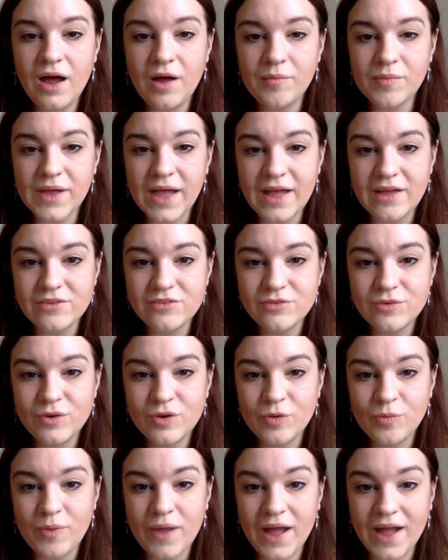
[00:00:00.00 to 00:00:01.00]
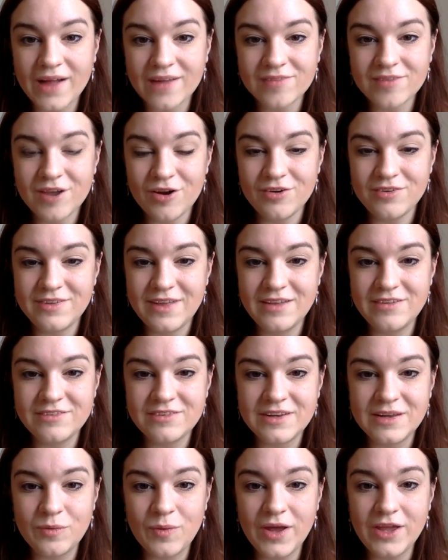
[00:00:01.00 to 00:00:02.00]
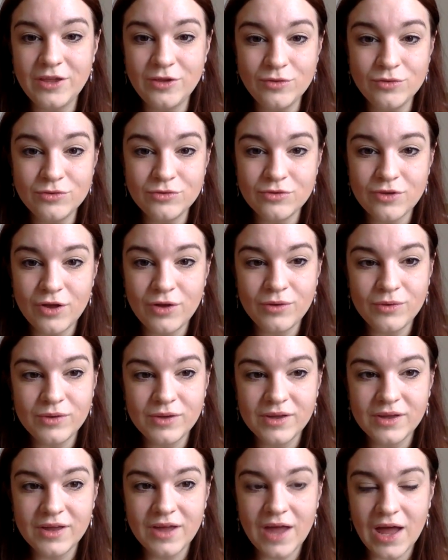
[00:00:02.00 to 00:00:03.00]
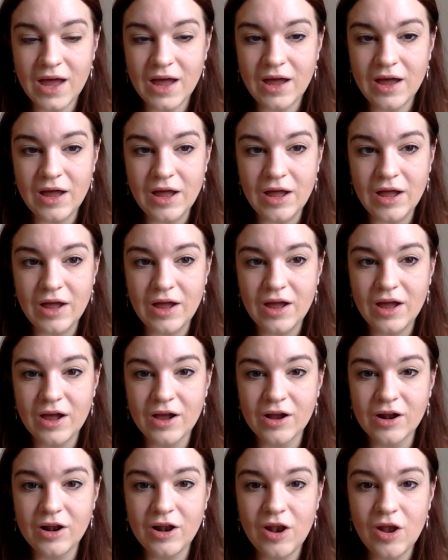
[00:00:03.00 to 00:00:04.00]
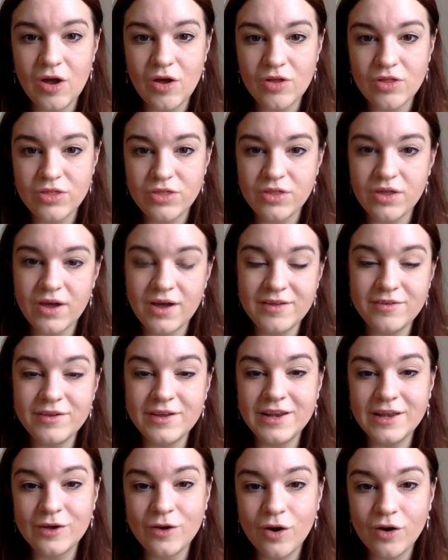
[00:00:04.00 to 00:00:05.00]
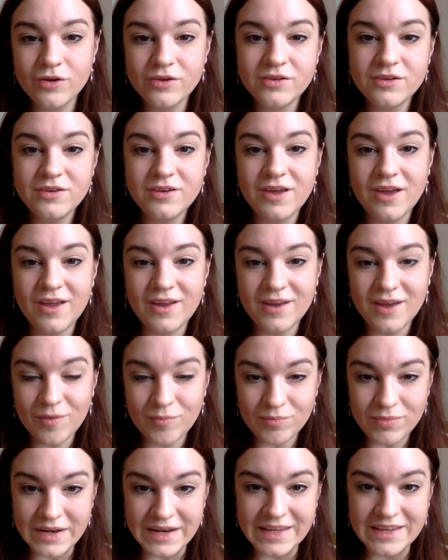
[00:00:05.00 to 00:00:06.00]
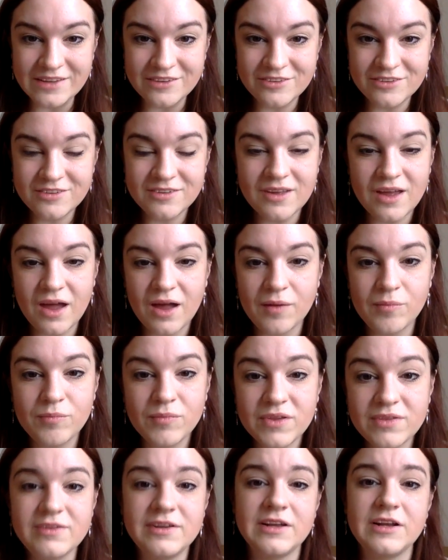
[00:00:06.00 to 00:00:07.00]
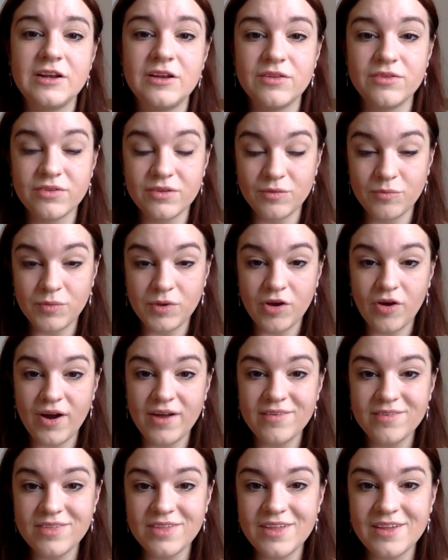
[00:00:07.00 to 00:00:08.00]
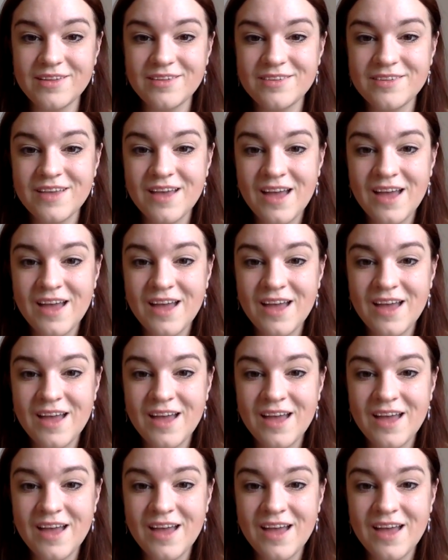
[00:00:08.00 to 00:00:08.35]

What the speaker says: Castor oil packs are essentially where you soak a cloth, ideally cotton and unbleached. Muslin cloths can be great for this,